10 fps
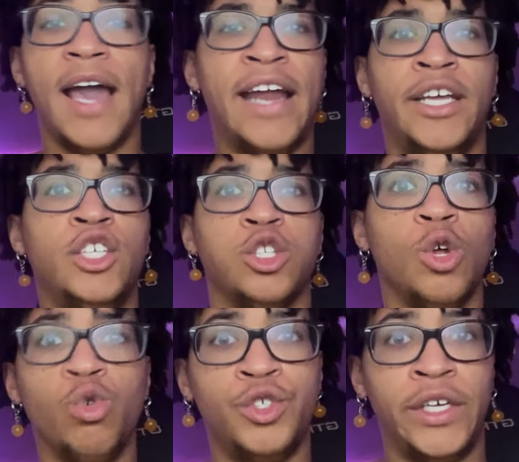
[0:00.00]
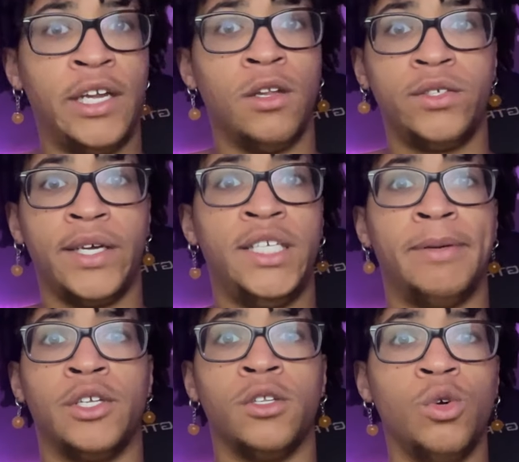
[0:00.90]
and he's losing and it looks like he's
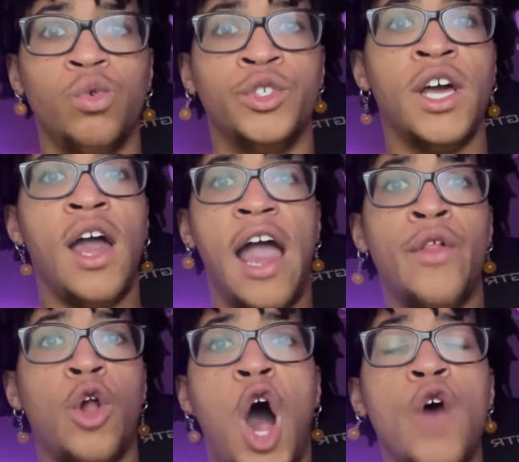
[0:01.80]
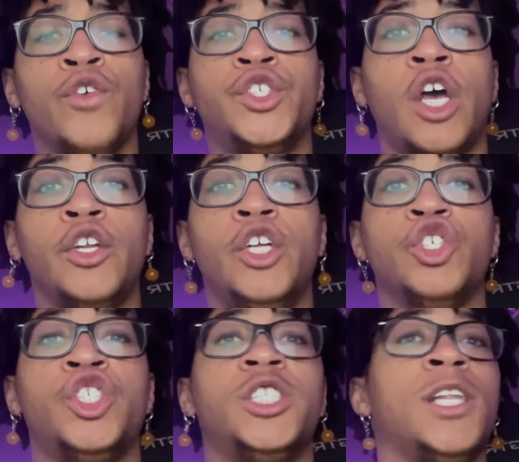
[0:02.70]
about to lose and then all of a sudden he
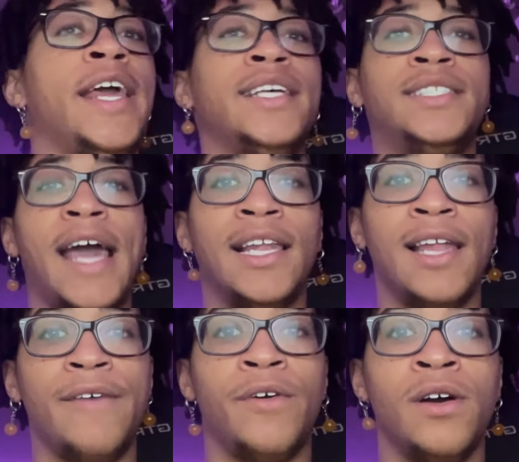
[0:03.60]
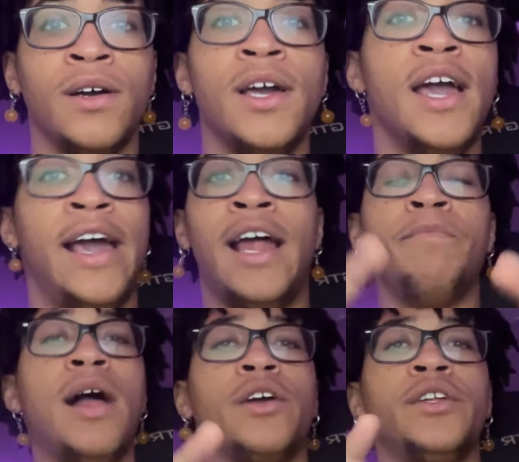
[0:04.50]
just slings that left hook and
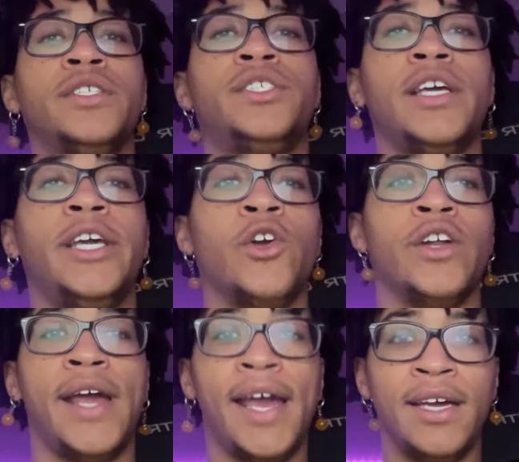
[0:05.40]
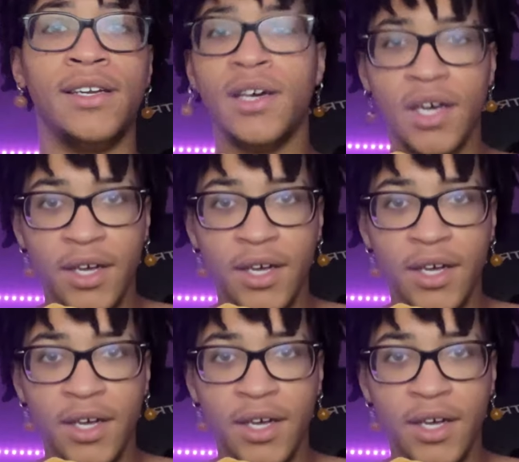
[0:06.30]
i'm not gonna sit here and hate